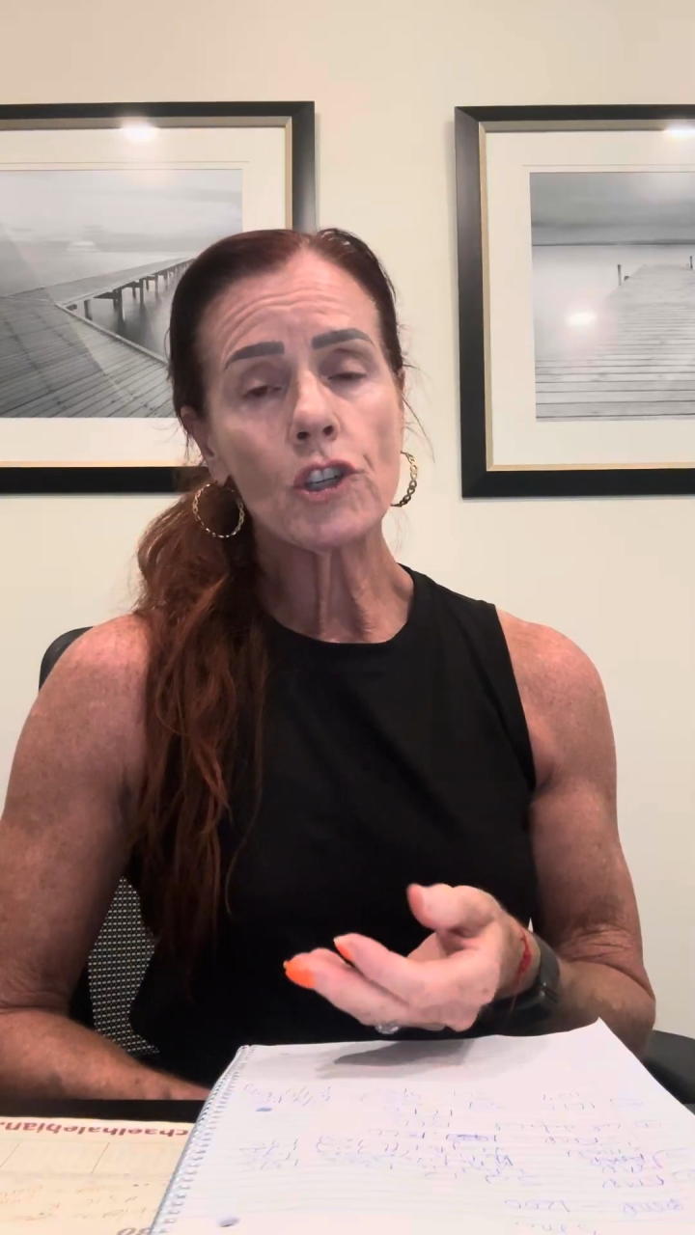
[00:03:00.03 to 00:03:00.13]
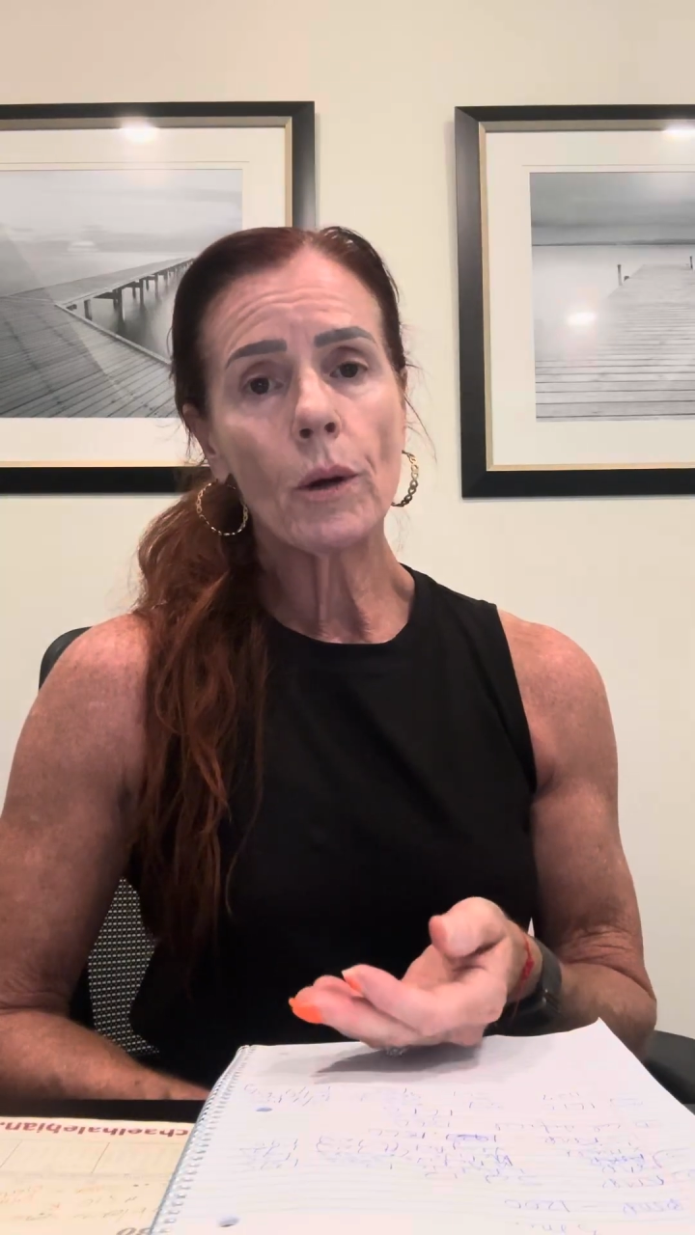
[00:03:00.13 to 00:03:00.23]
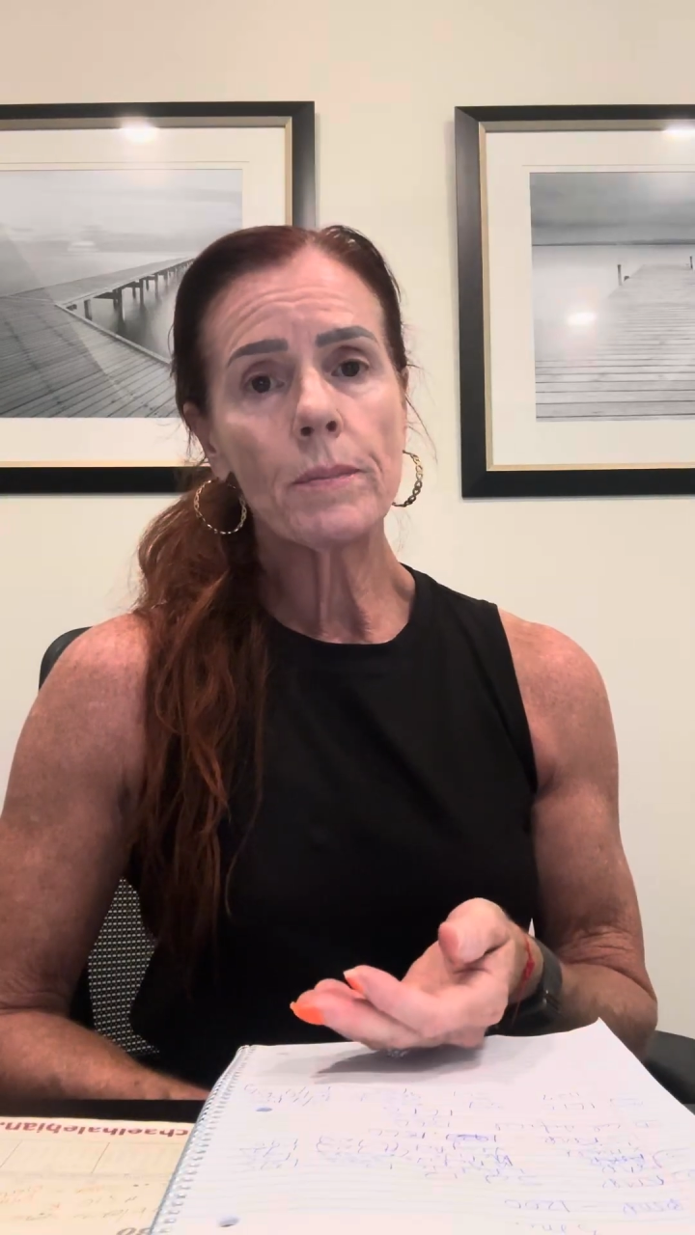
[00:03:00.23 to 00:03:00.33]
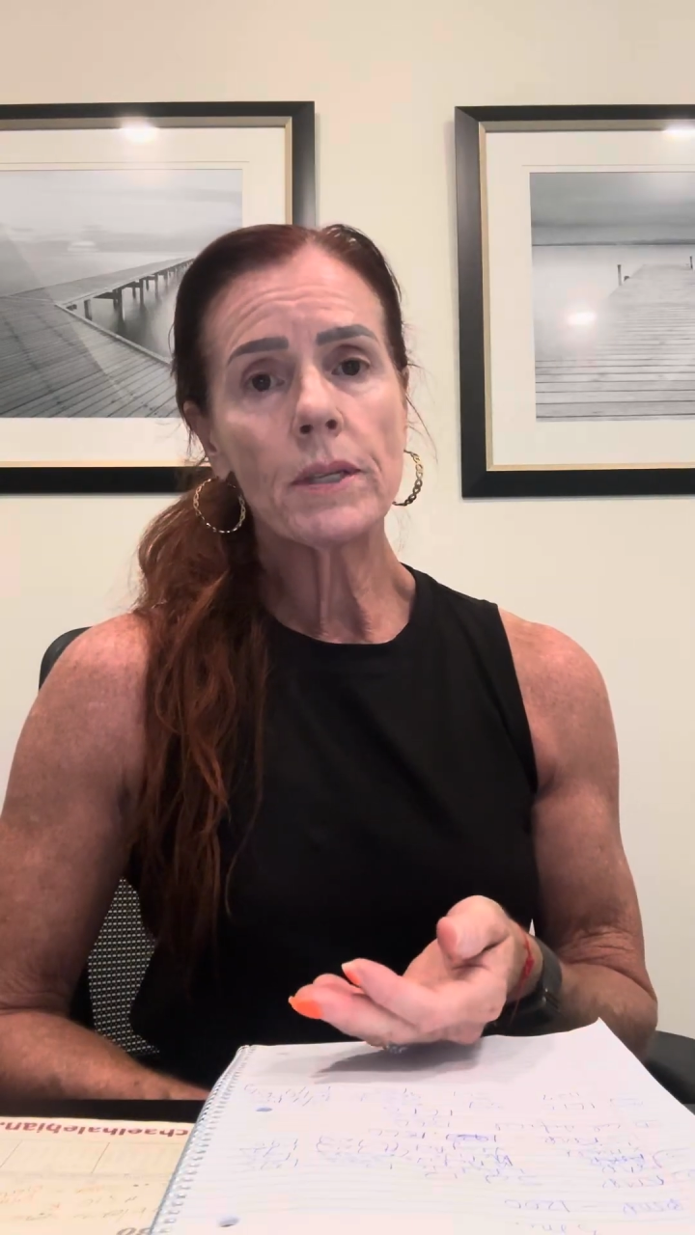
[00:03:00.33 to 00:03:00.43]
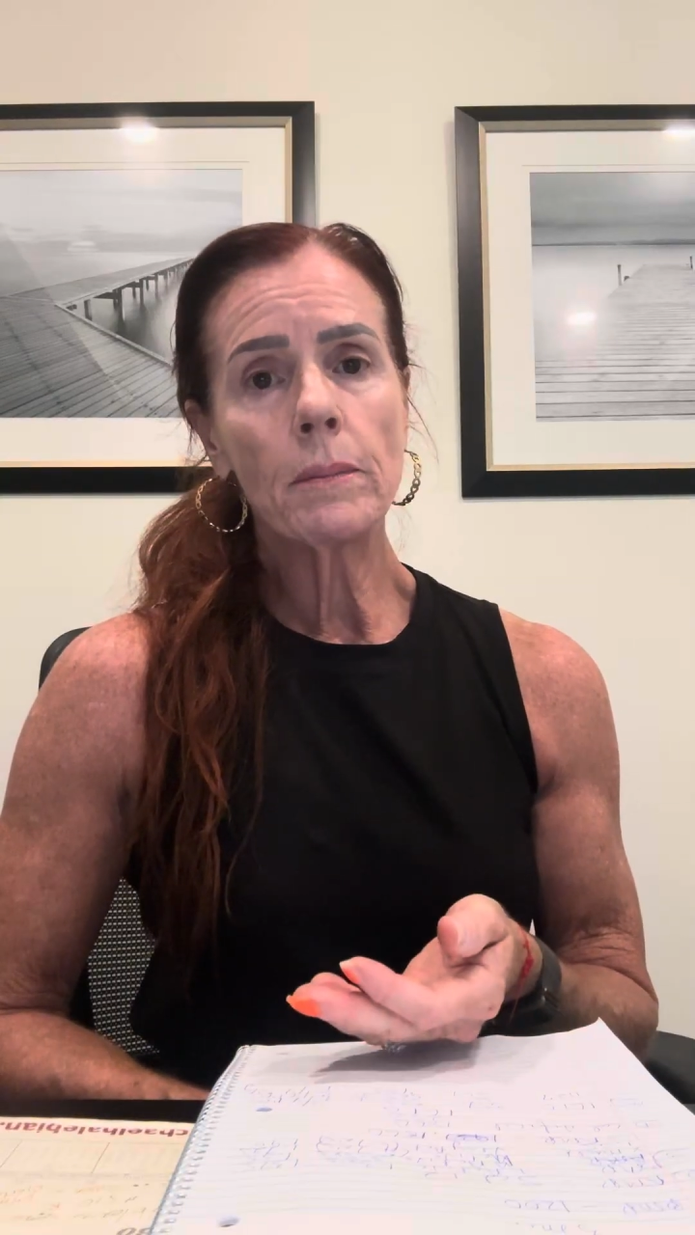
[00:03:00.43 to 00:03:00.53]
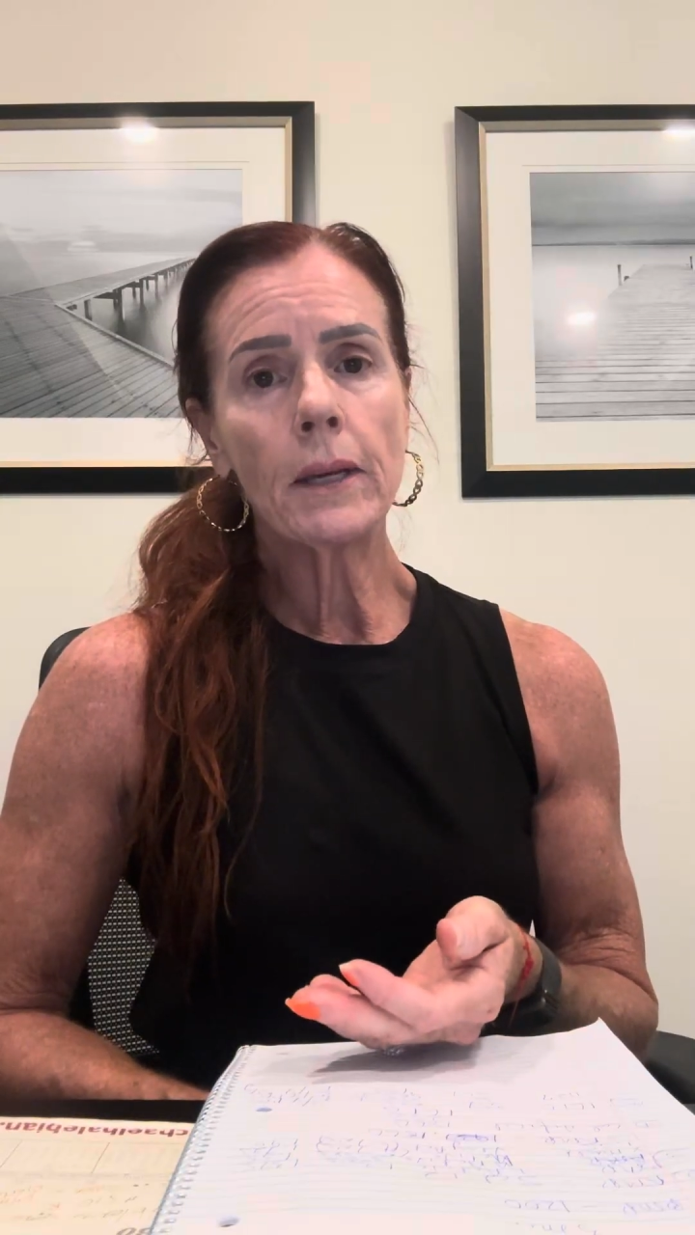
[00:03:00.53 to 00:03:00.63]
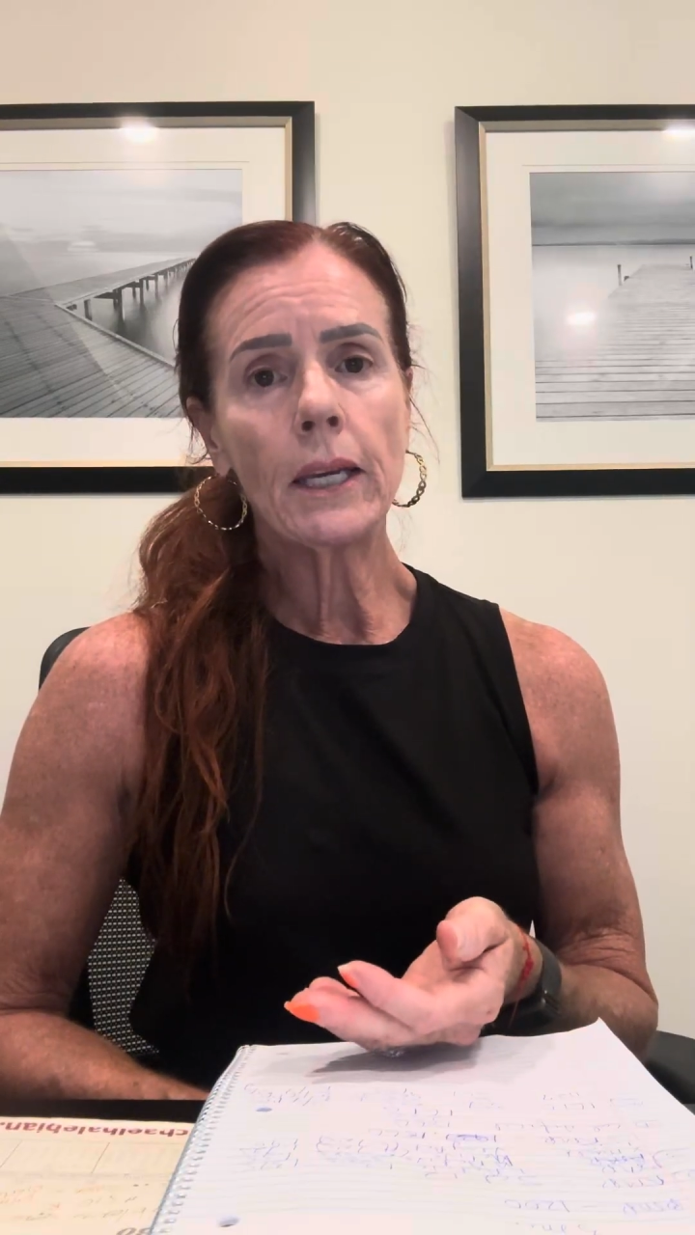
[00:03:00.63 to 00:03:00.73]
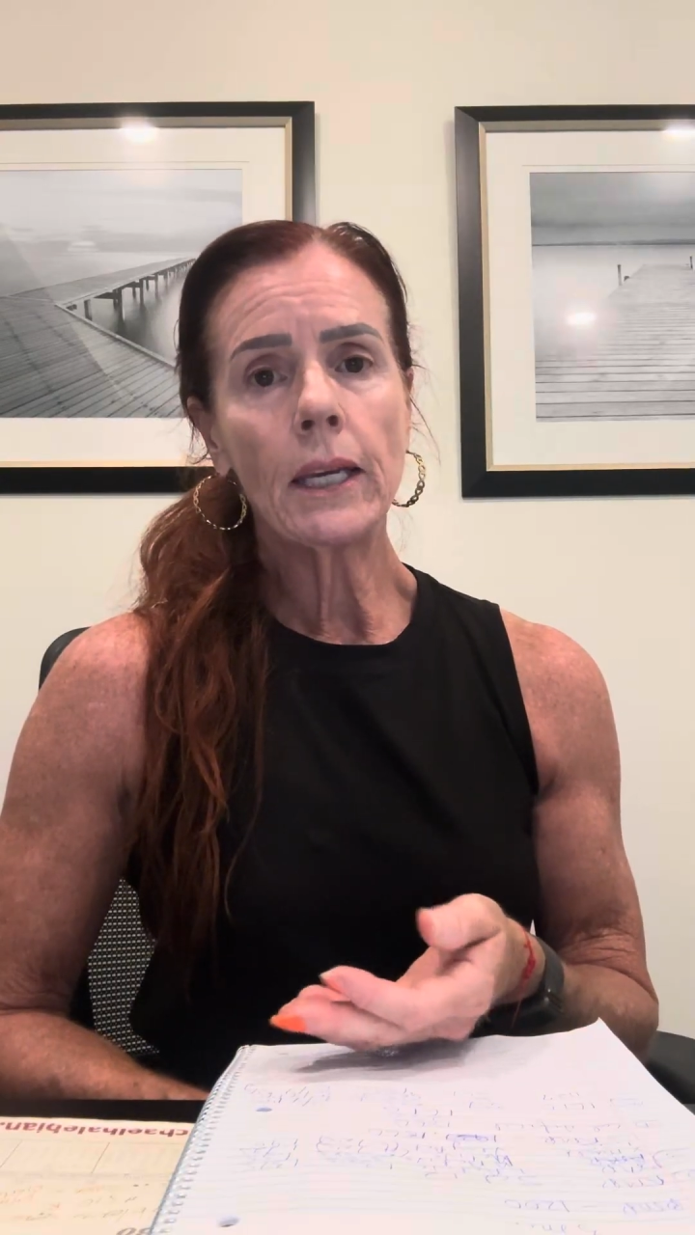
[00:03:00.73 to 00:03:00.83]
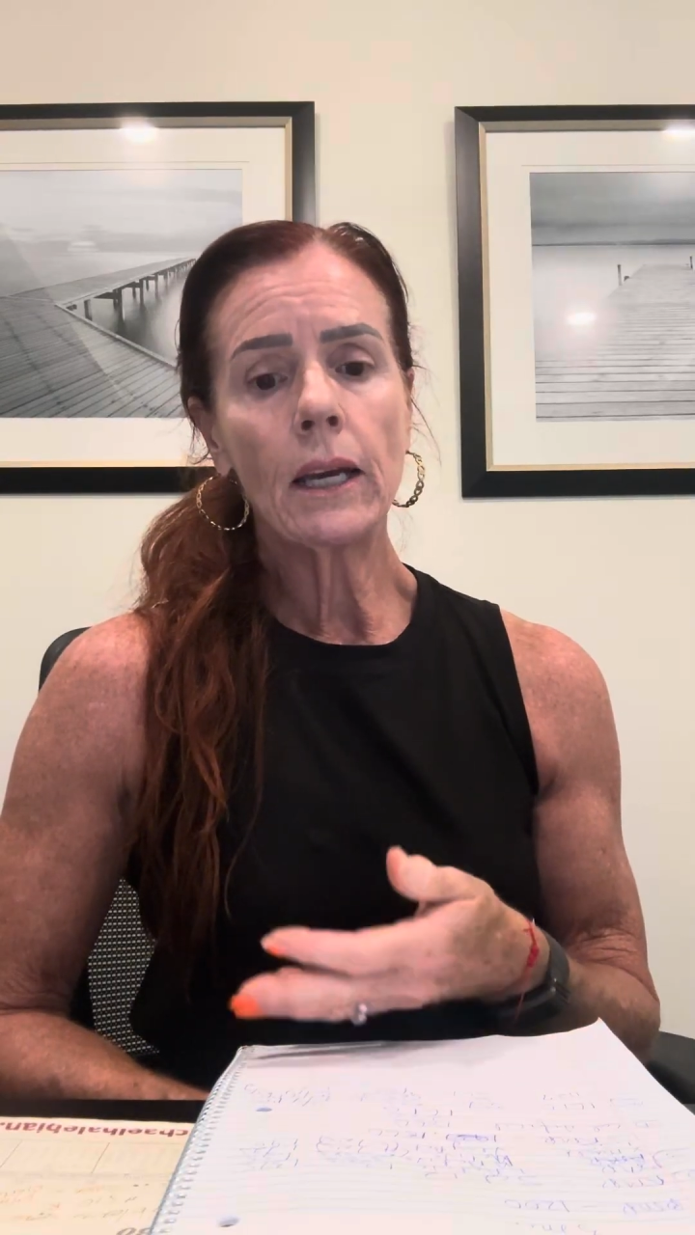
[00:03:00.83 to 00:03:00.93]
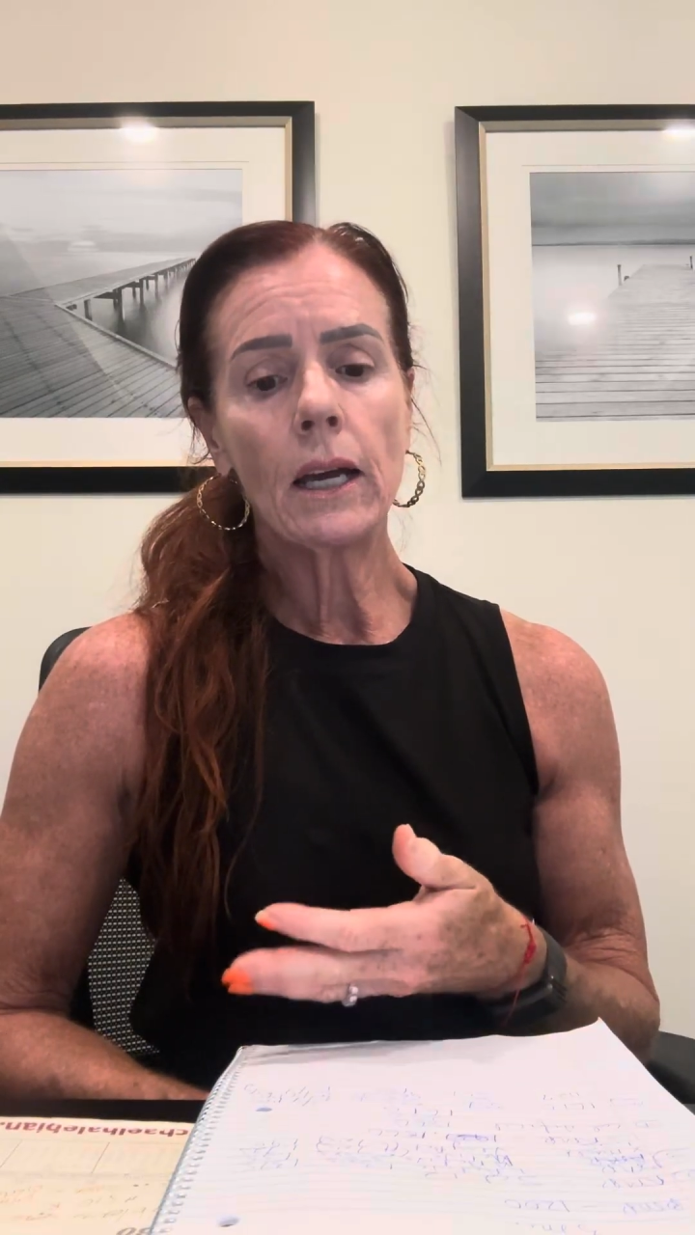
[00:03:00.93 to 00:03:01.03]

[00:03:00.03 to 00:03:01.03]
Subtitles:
show up to me